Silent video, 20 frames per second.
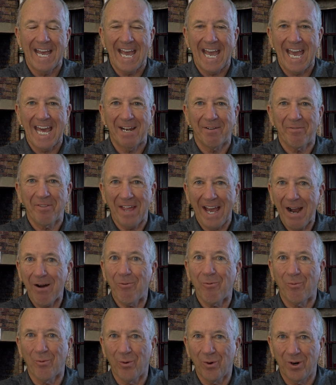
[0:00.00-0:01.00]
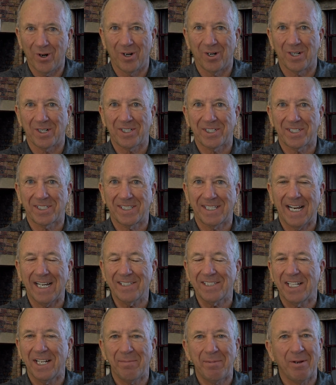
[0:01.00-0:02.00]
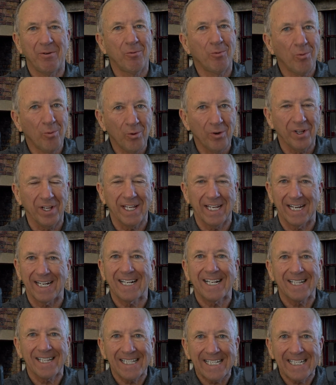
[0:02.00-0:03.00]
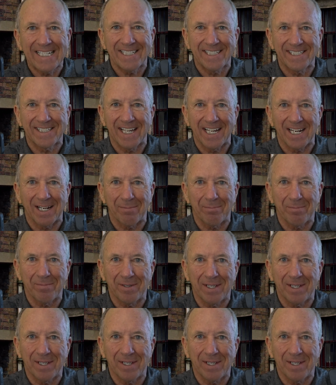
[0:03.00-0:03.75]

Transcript: And if that works, that's going to be really a clean setup.